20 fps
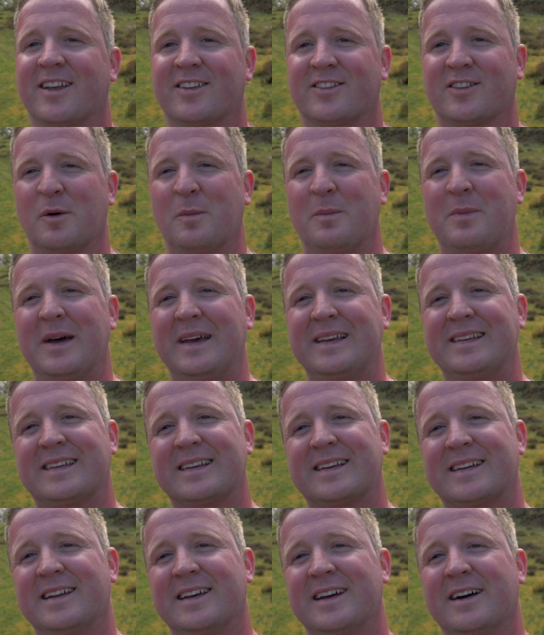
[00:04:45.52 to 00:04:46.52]
So
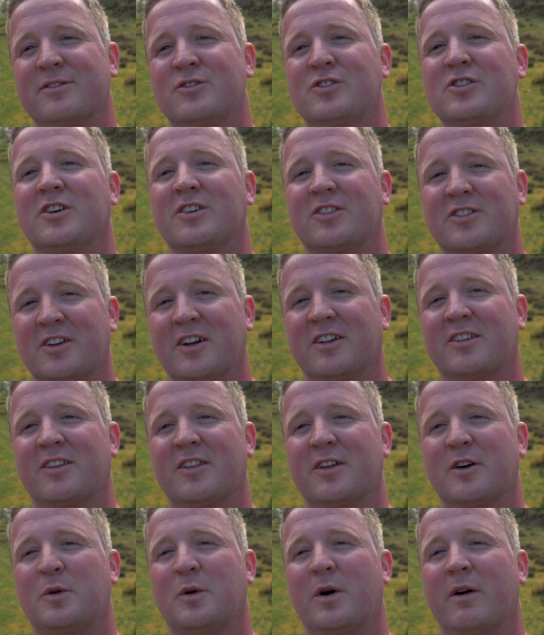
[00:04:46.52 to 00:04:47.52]
basically I've just got
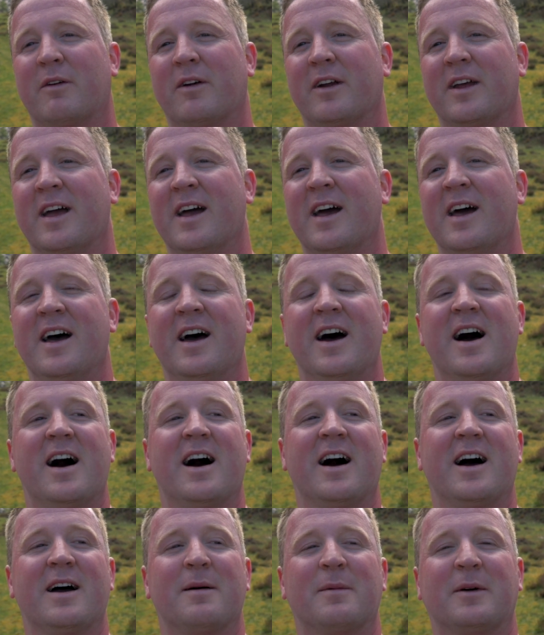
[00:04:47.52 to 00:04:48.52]
to the quarry.
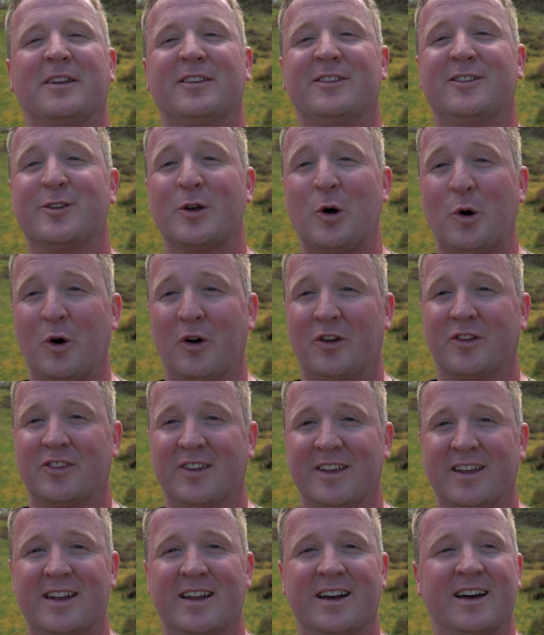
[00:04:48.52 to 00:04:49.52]
I am
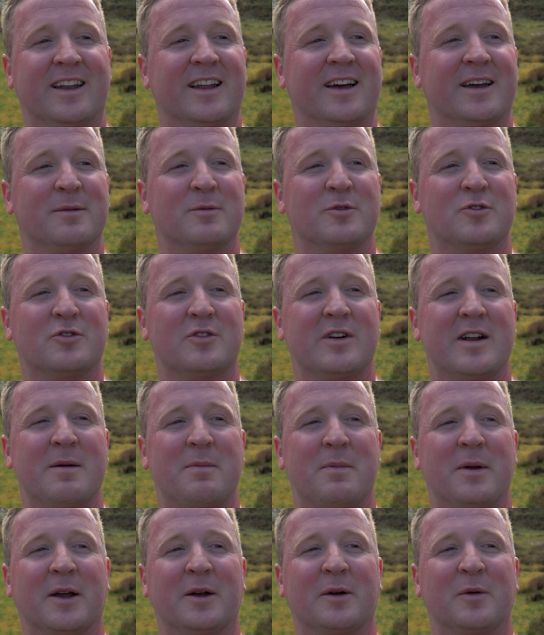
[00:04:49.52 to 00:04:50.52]
exhausted and I'm
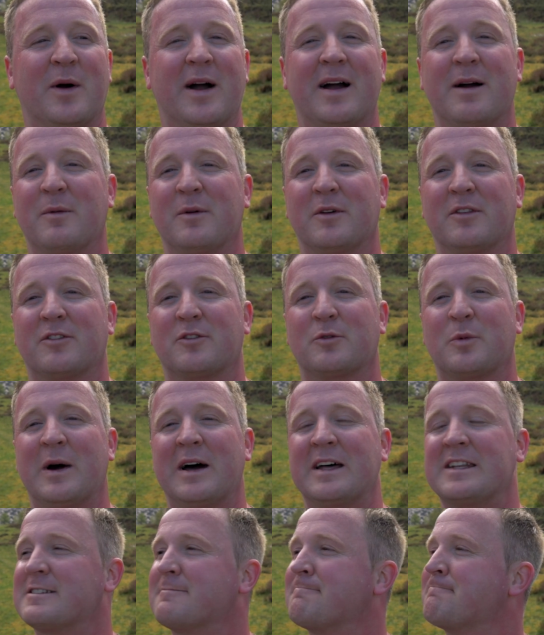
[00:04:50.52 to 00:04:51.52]
dripping wet with
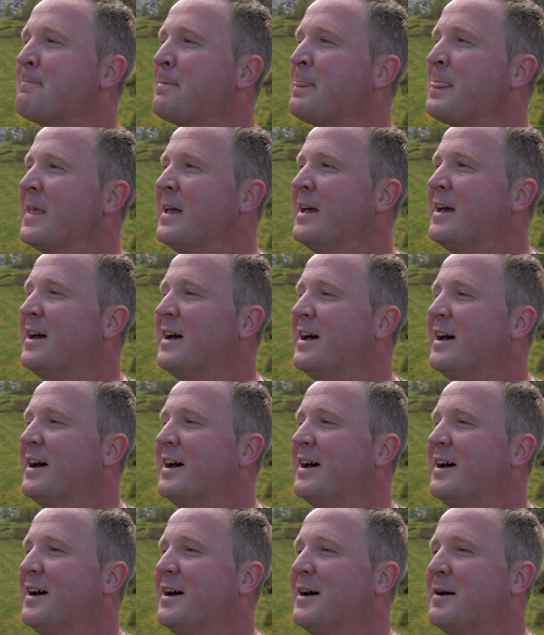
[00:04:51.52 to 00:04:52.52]
sweat,
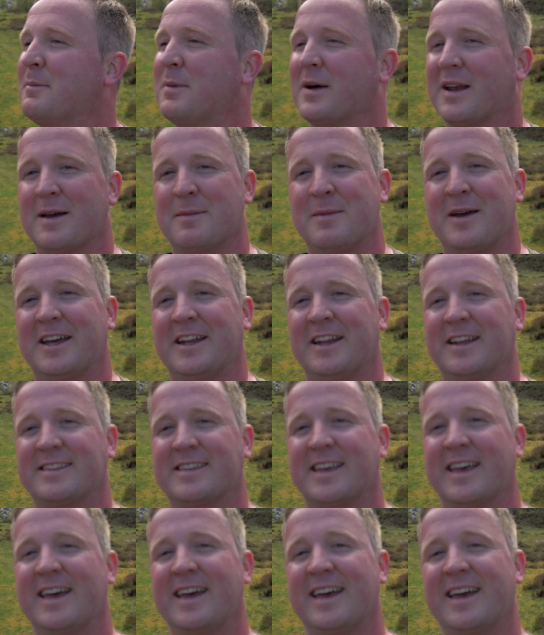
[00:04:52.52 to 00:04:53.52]
but I made
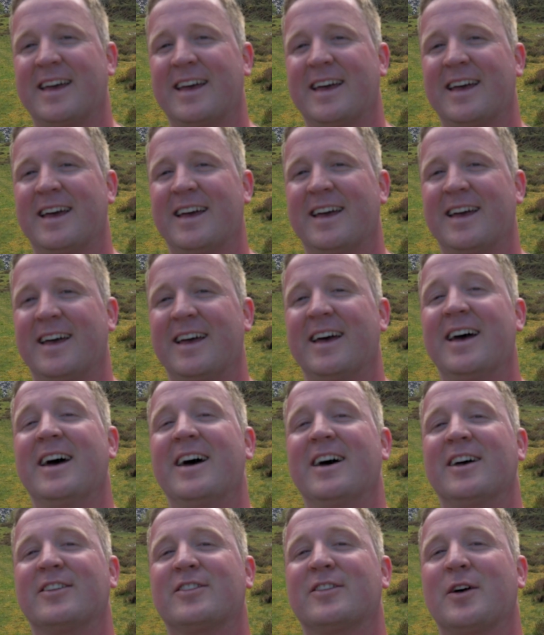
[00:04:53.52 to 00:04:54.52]
it.
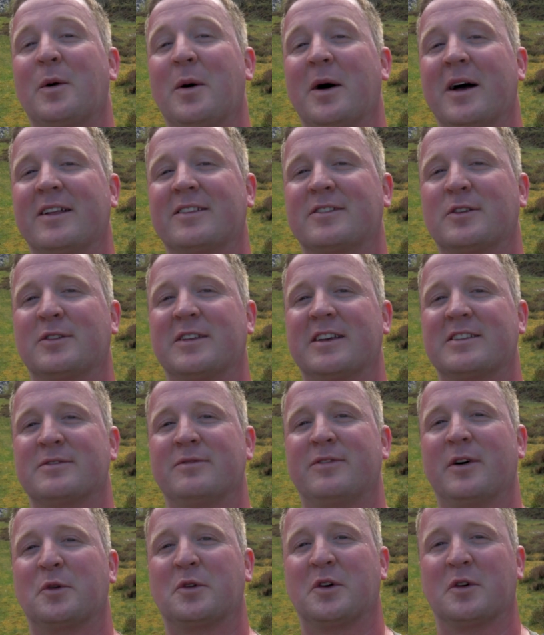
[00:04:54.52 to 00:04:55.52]
So let's go take
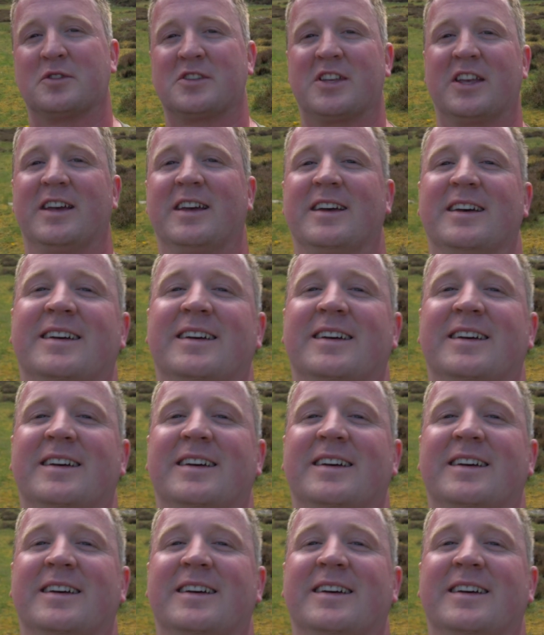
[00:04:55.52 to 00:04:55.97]
some photos.